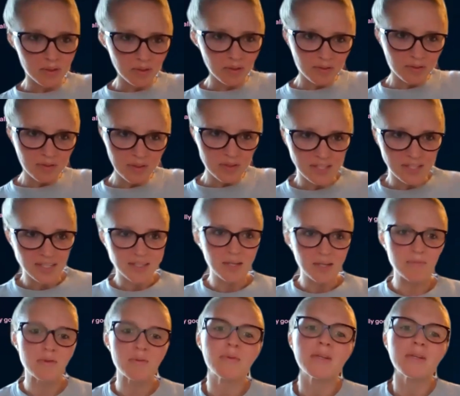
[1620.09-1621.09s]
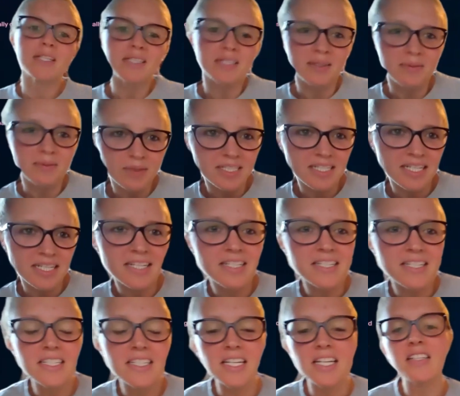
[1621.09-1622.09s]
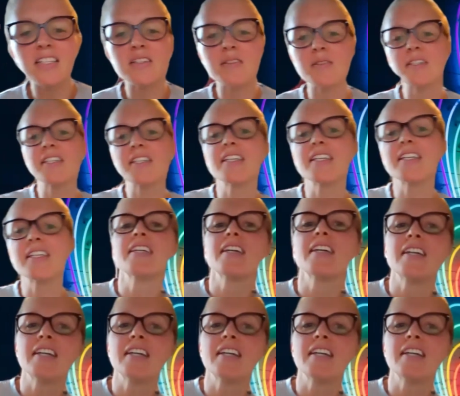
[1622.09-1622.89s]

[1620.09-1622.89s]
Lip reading: so it feels like I'm repeating, but genuinely,